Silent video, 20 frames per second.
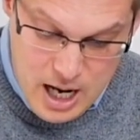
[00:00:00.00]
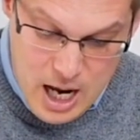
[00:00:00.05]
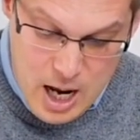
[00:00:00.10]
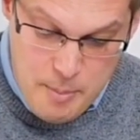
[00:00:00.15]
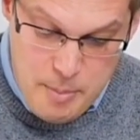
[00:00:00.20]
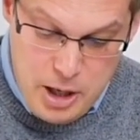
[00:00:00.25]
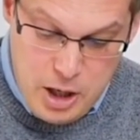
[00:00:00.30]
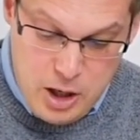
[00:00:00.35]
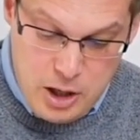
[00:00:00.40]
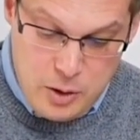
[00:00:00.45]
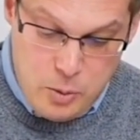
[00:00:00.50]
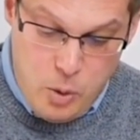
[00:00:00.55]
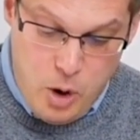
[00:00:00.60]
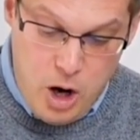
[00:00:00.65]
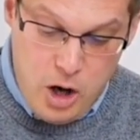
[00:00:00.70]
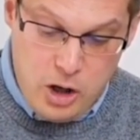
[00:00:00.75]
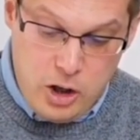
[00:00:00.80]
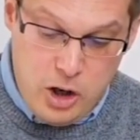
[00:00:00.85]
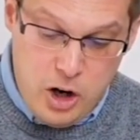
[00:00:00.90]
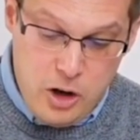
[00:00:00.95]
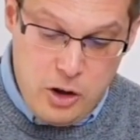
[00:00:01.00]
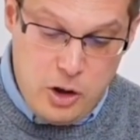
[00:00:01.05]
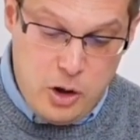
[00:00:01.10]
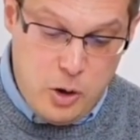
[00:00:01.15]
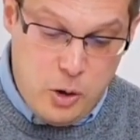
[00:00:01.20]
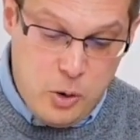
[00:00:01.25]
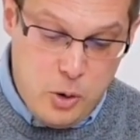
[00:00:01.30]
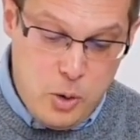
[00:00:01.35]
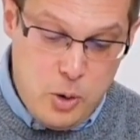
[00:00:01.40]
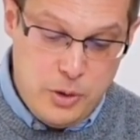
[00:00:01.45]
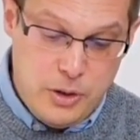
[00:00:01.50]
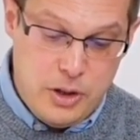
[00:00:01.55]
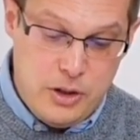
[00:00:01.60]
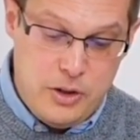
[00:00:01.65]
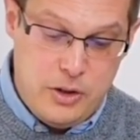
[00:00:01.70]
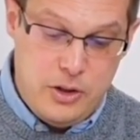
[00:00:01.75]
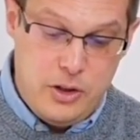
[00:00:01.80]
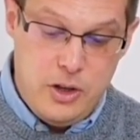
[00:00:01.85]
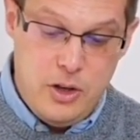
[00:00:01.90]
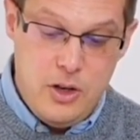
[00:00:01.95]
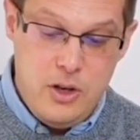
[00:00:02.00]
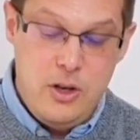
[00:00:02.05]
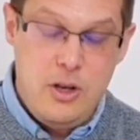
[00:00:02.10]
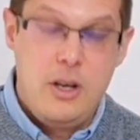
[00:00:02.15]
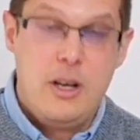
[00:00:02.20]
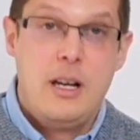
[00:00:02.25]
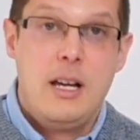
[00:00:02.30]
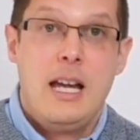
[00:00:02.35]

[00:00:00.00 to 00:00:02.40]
because what God calls us to